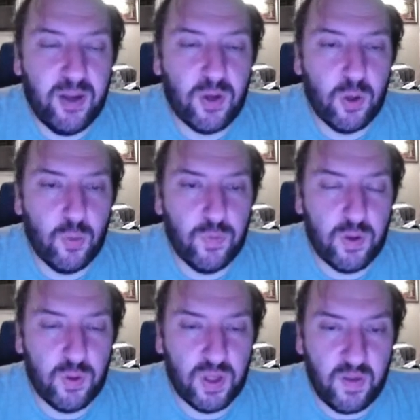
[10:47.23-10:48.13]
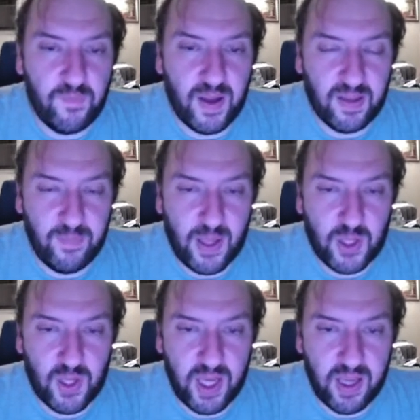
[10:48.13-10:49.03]
You can only use this effect of Magic
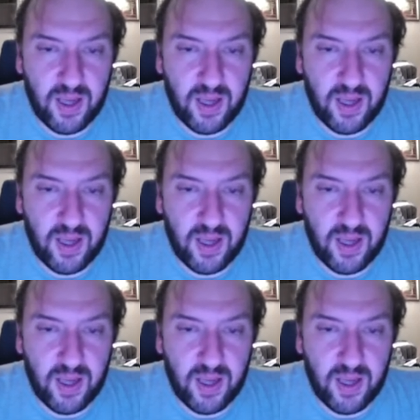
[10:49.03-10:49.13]
Key